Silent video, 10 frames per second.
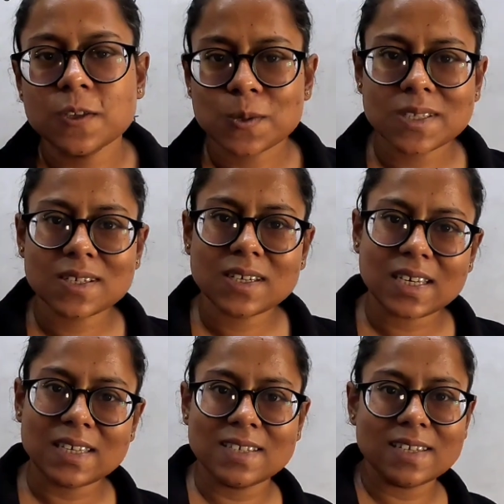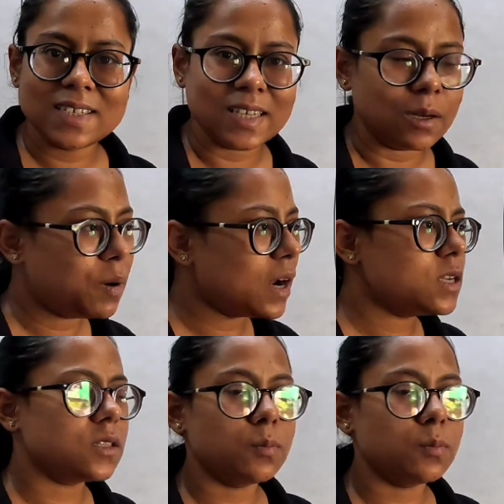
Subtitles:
So it's an easy deal. But